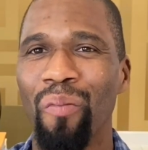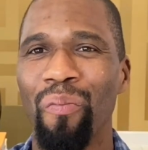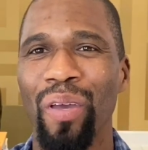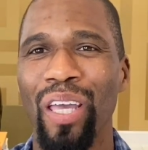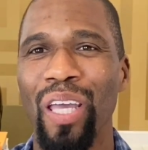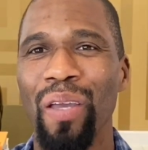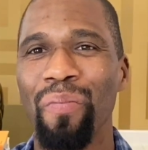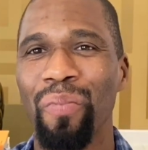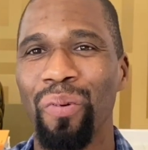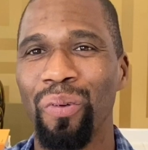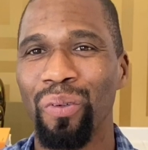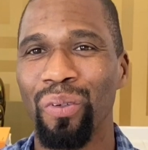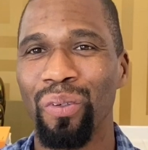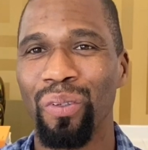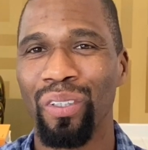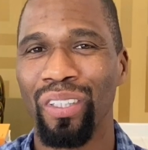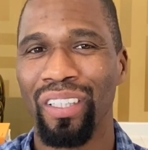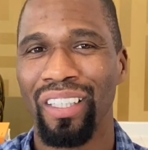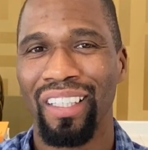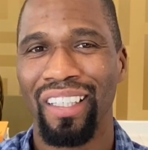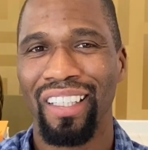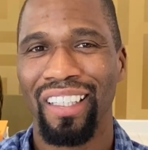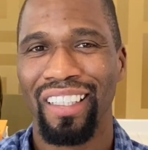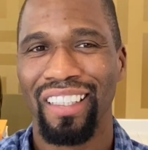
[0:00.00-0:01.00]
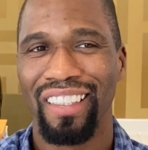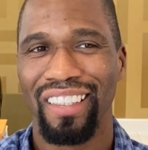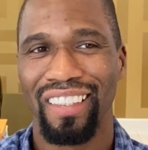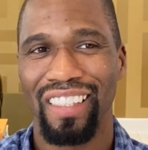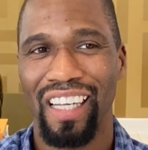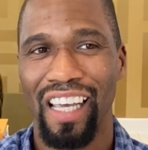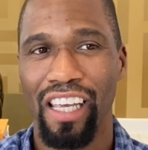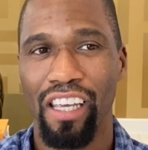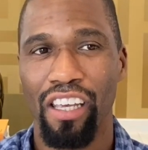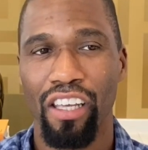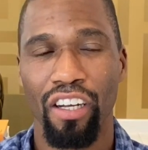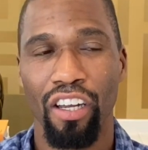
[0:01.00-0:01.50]
people
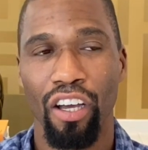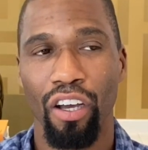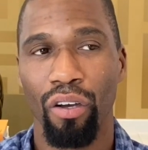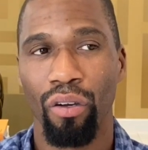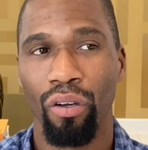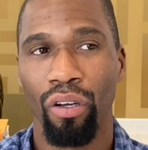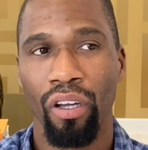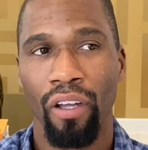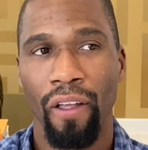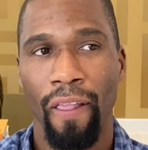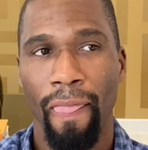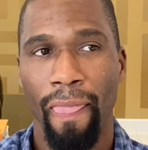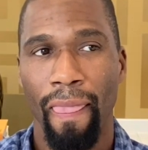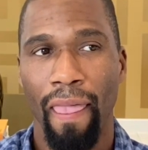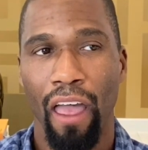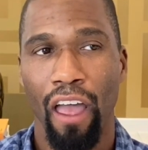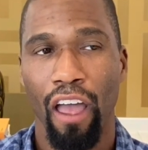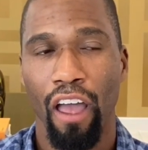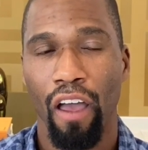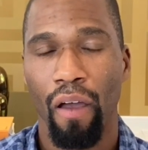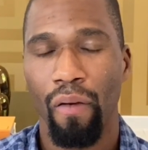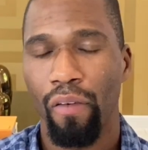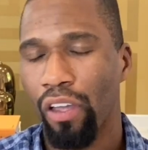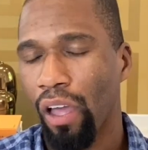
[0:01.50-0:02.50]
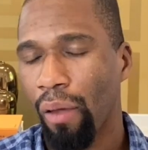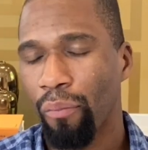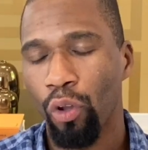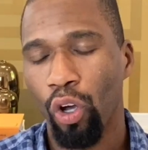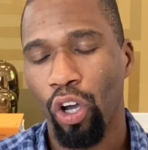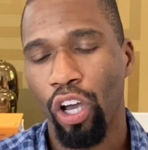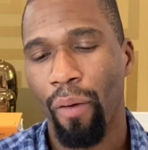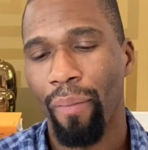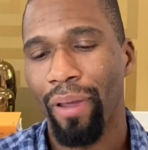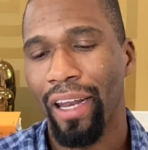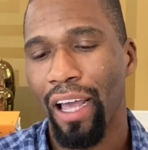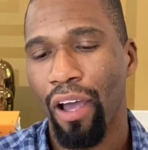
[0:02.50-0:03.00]
say, I'm
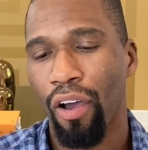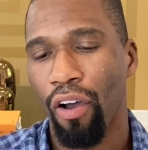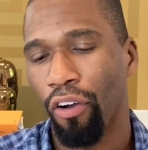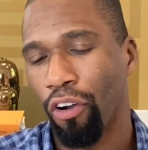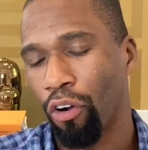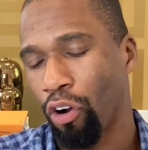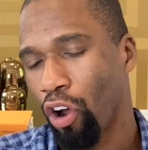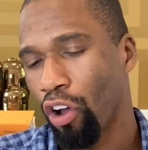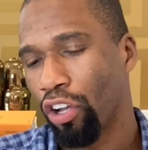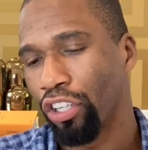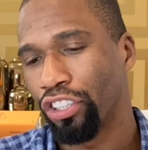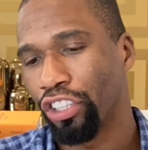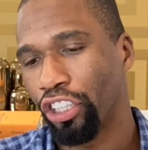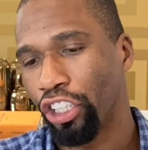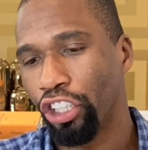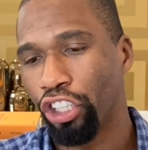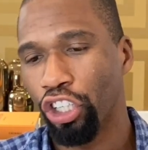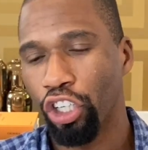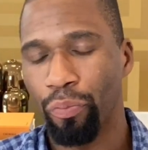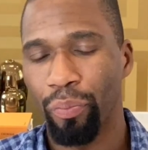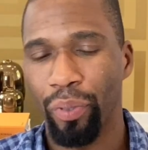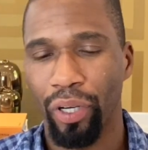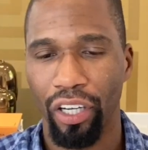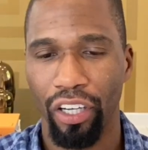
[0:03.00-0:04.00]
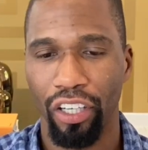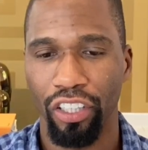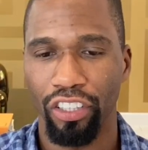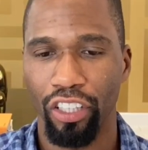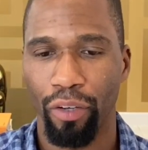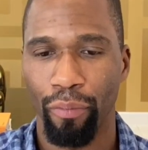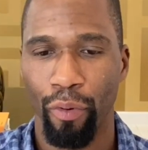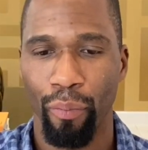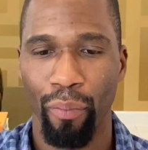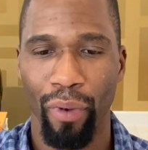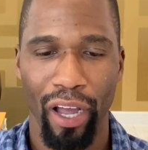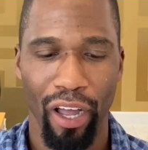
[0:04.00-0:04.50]
not coming out, I can't see you because
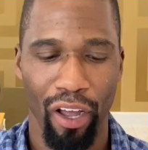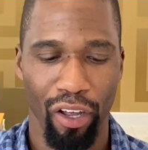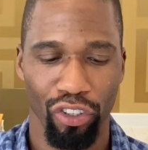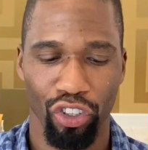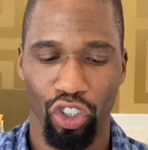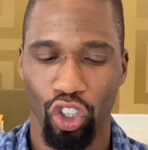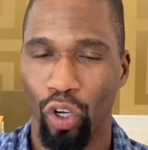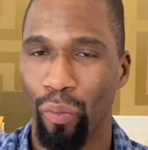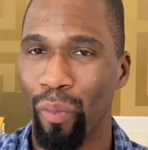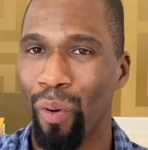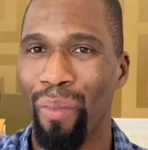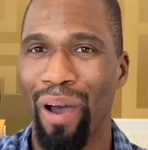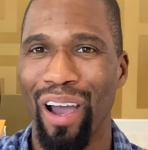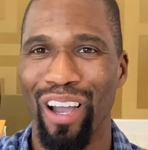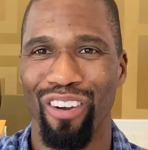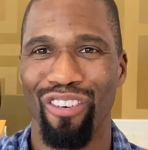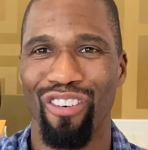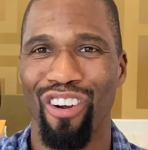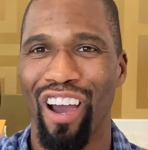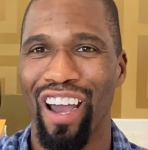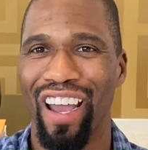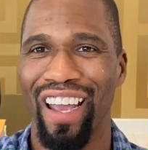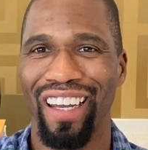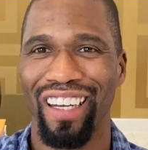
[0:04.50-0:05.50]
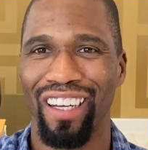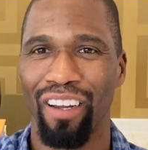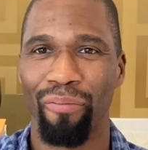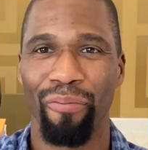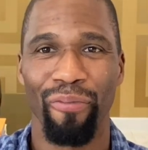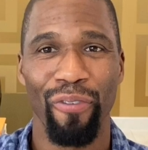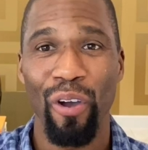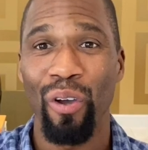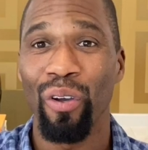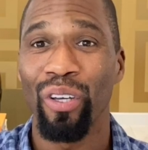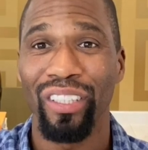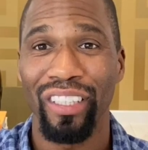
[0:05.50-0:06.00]
I'm on my hustle, I'm on my grind, I'm
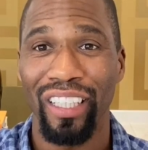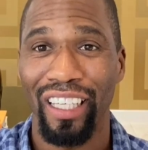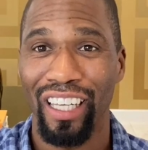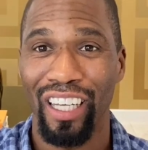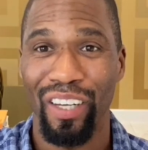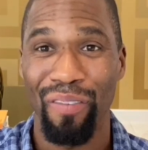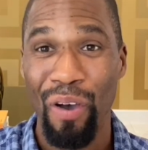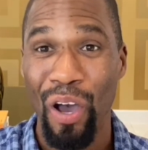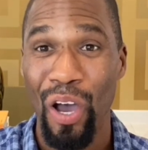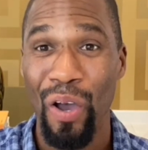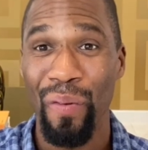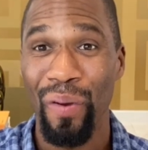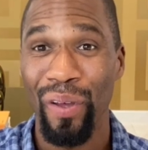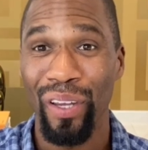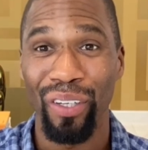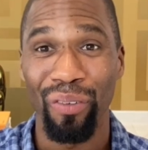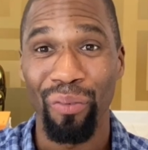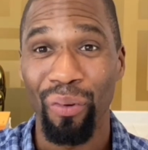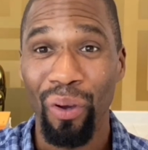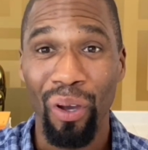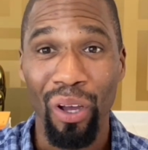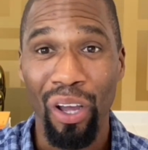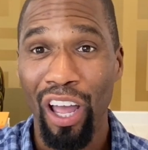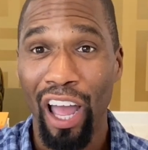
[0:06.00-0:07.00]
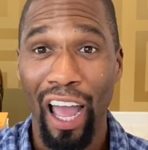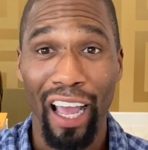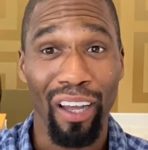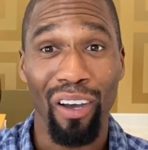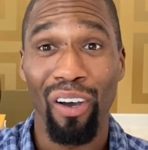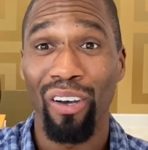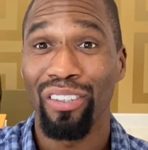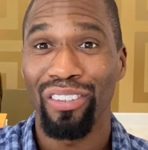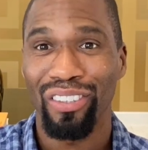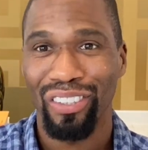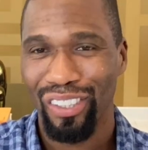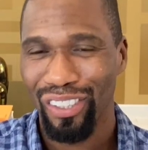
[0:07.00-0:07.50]
focusing at the moment, I
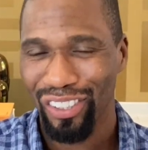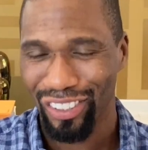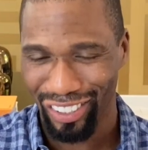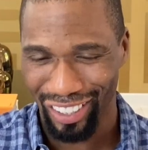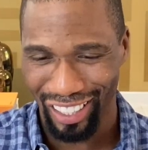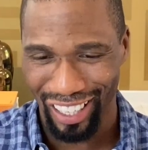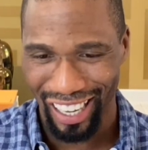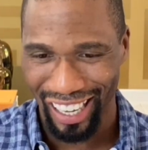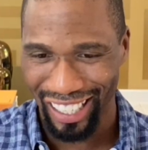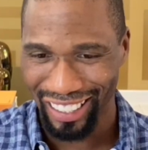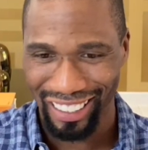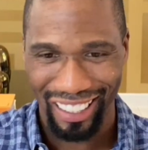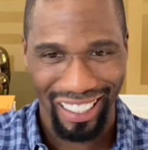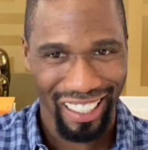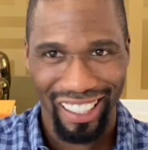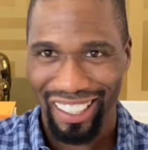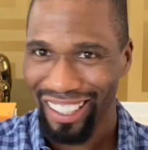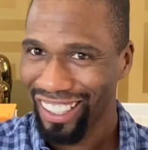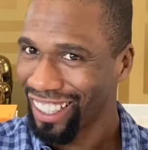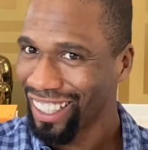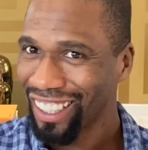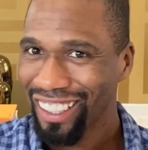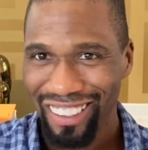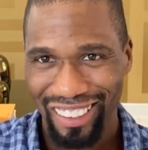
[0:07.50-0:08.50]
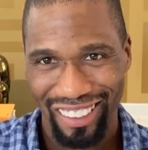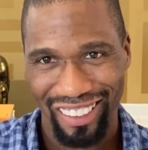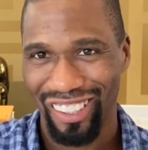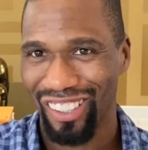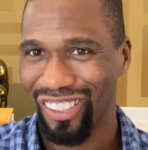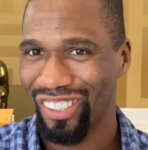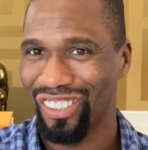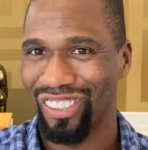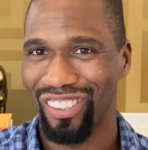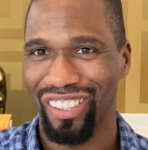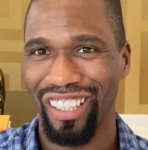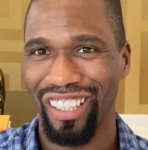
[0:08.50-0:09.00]
can't socialize. So